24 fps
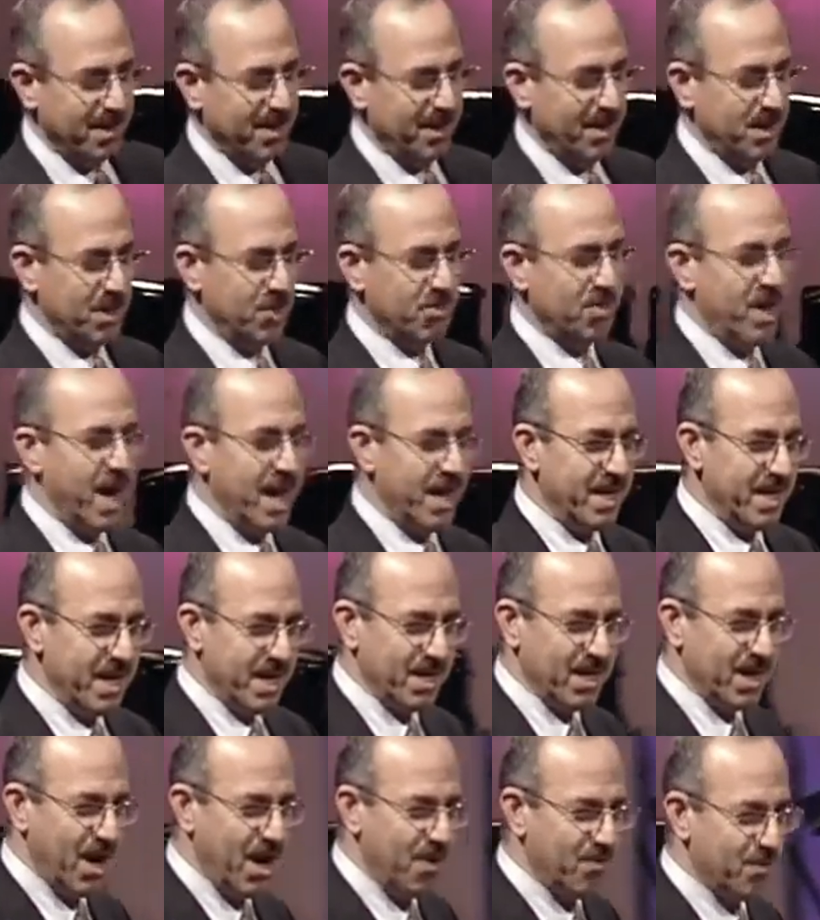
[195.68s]
Iranian
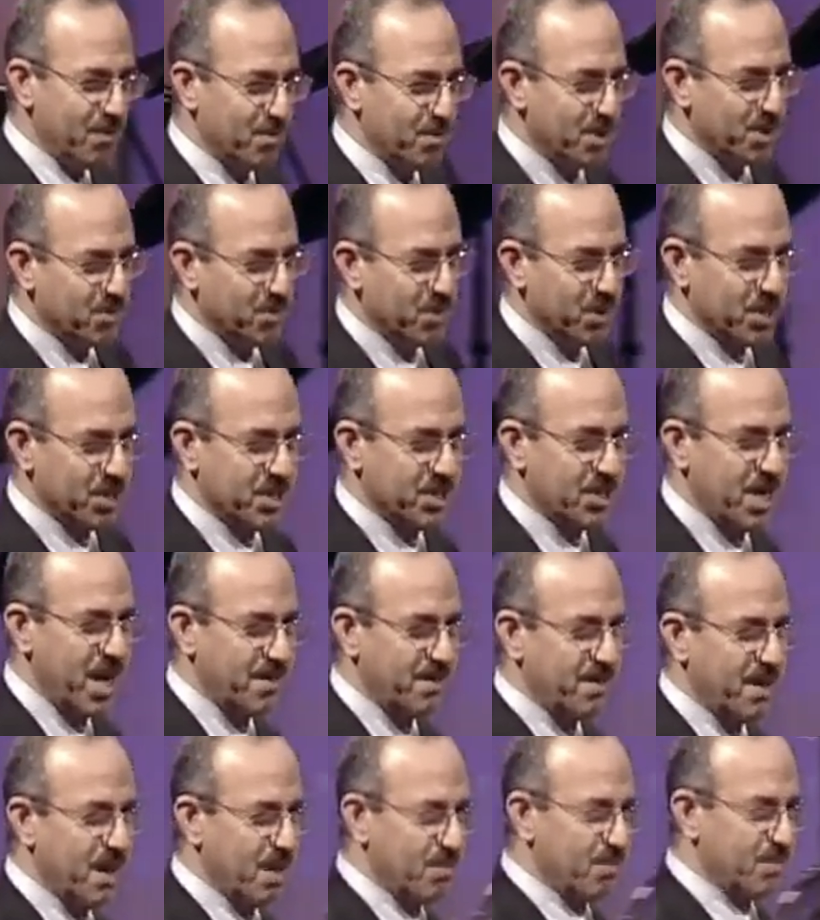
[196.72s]
government with
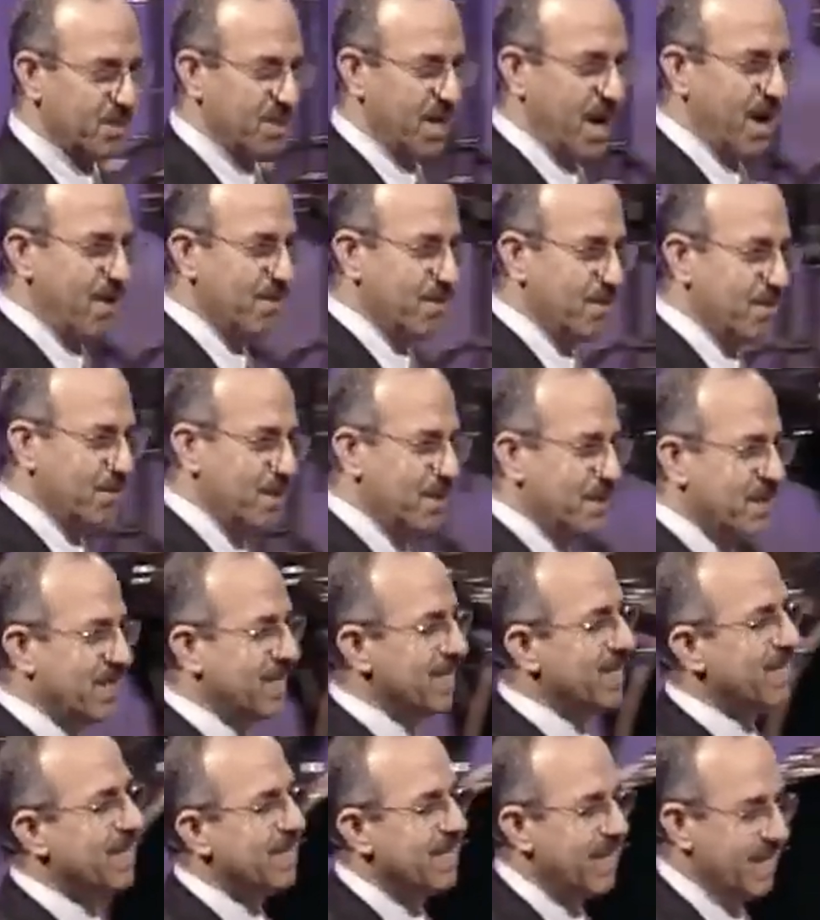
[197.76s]
Saddam's government
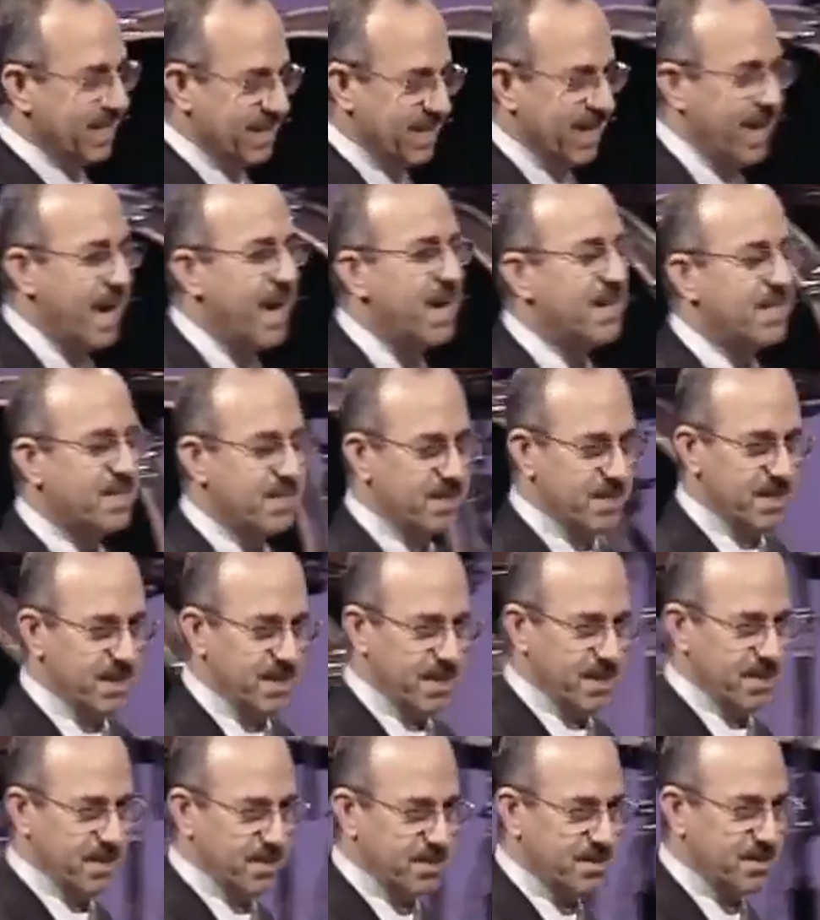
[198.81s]
did that 8
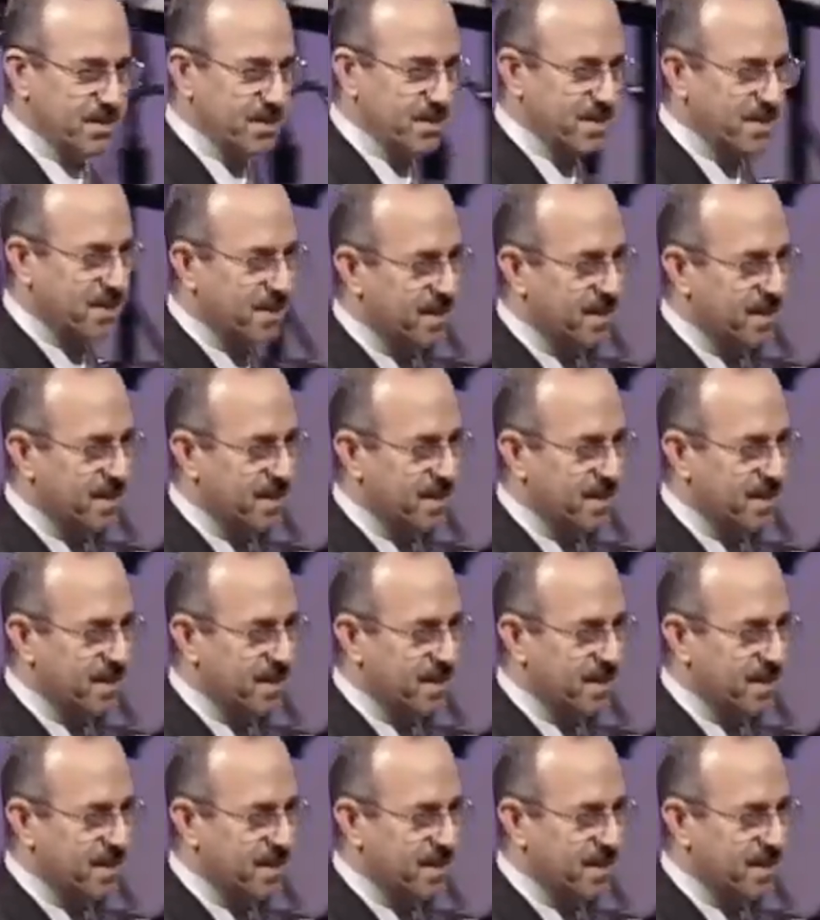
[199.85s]
years.